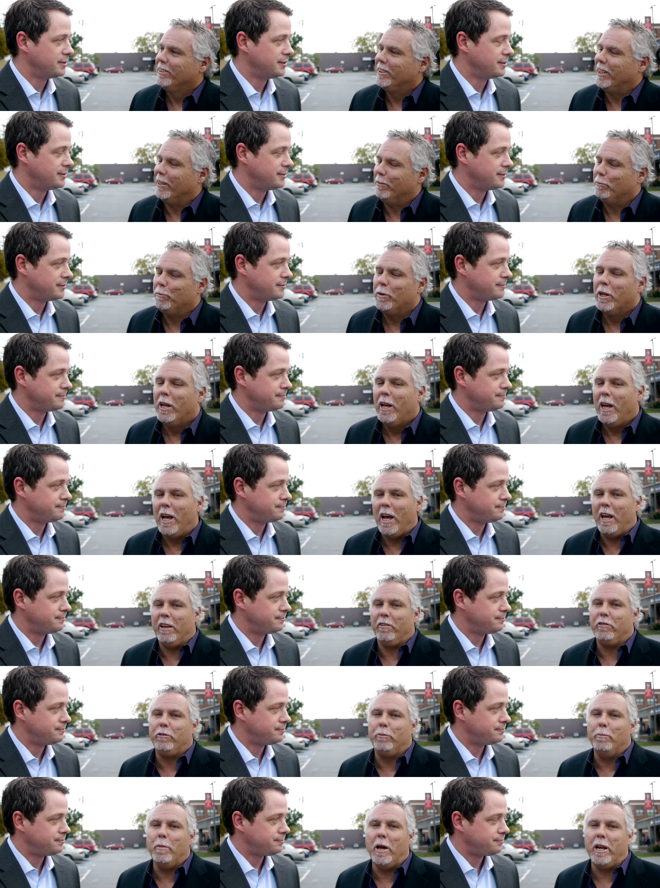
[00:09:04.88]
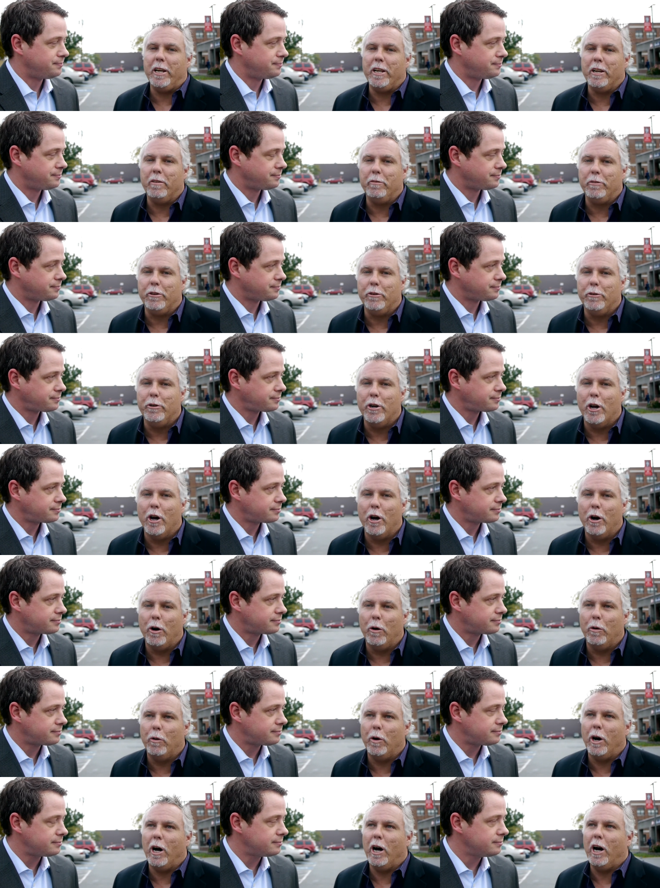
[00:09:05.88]
Speaker 1: Yeah. As many of you
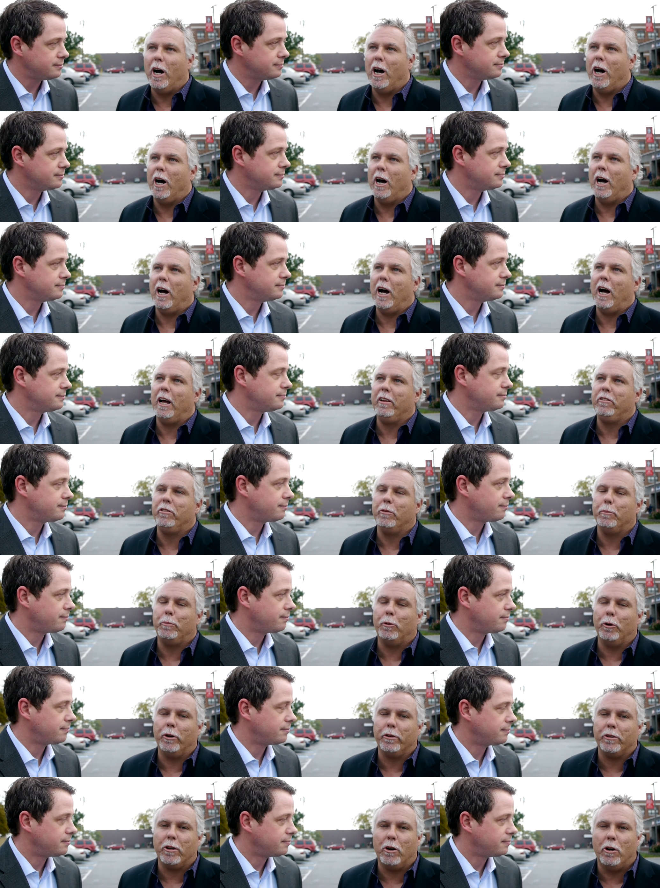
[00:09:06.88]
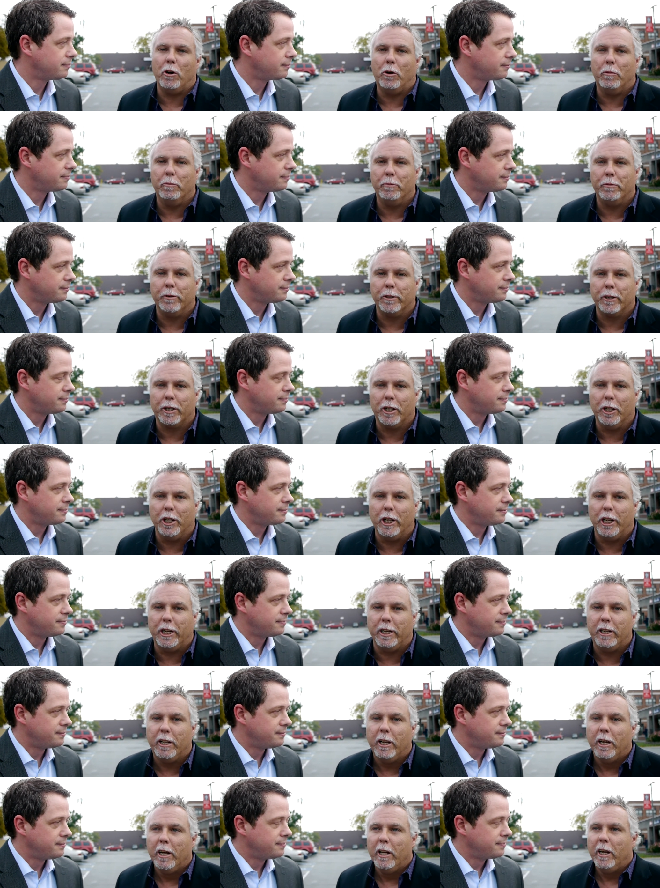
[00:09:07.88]
know, uh, I support the Home for Good
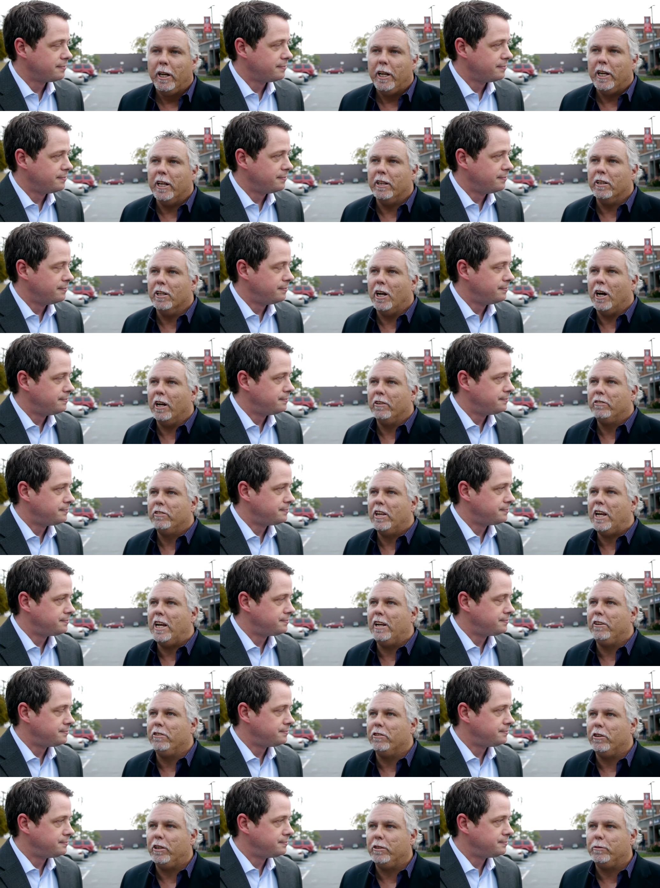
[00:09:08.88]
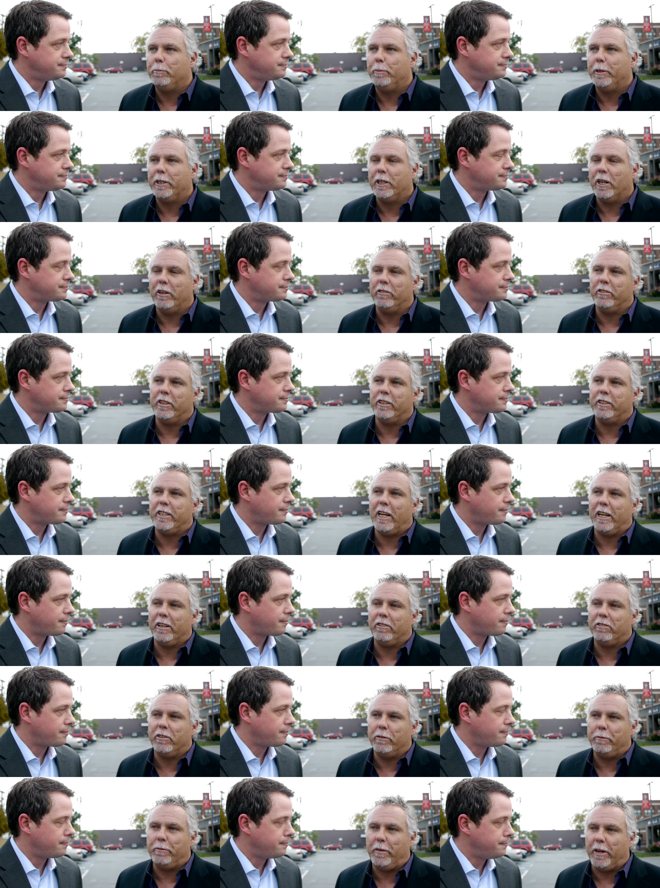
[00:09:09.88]
in Los Angeles because it
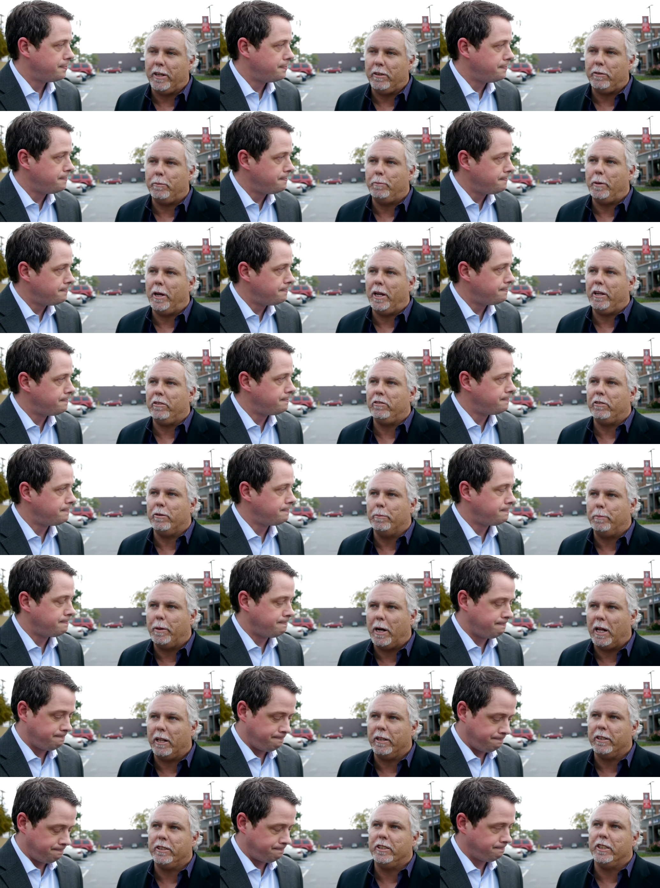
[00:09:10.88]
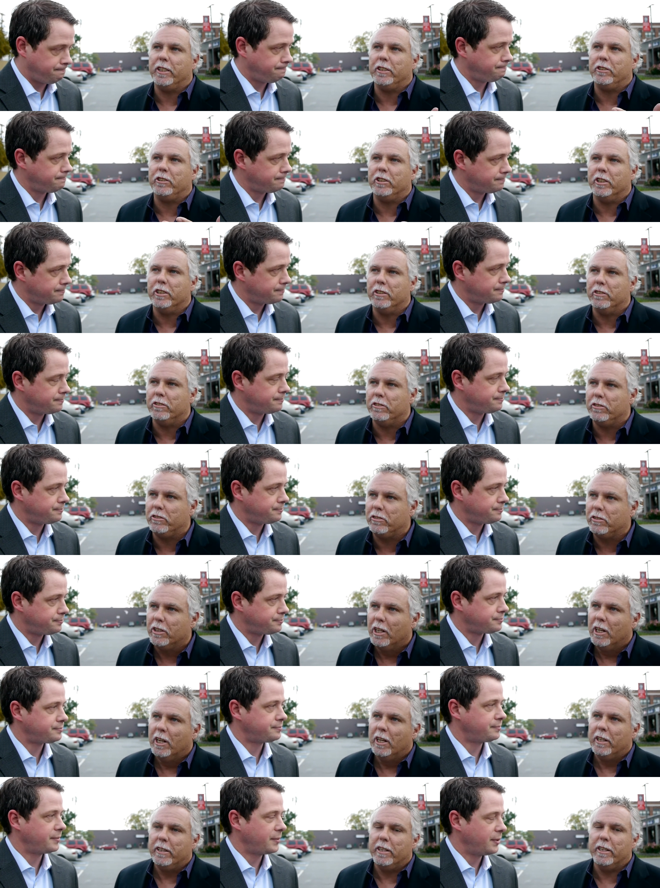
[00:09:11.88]
takes the faith-based, the politicians,
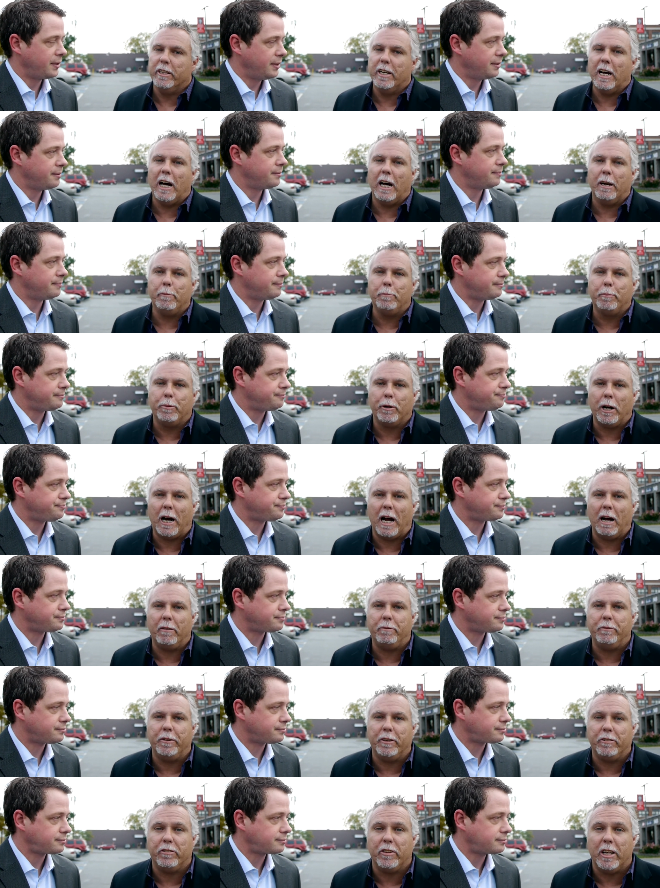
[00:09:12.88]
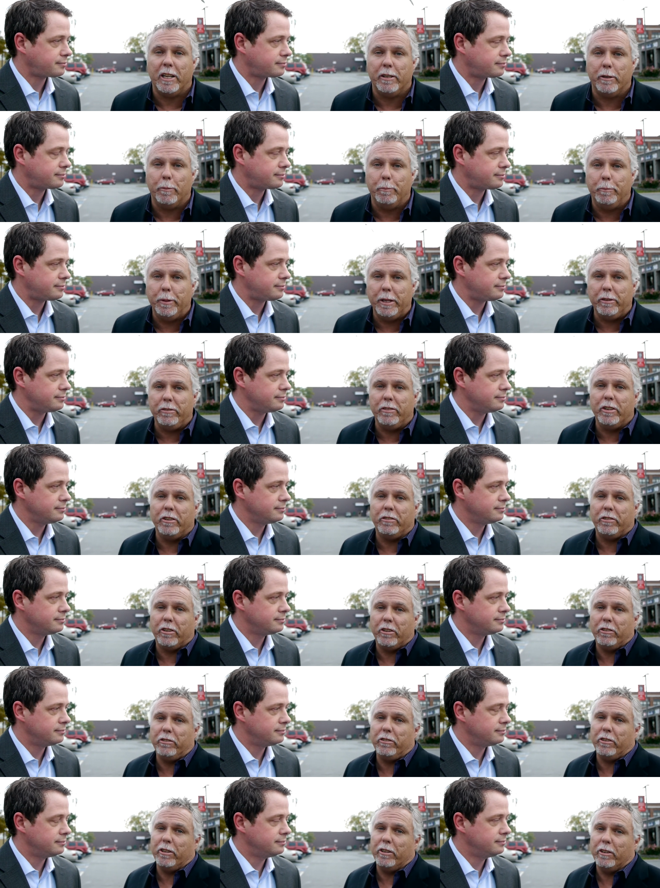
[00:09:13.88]
the nonprofits, and the
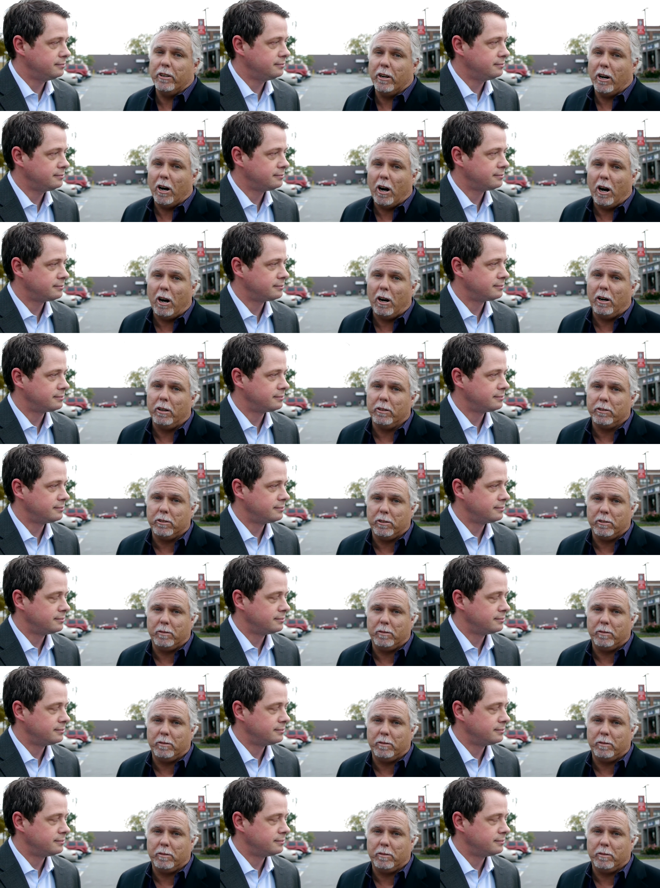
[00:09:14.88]
businesses, and all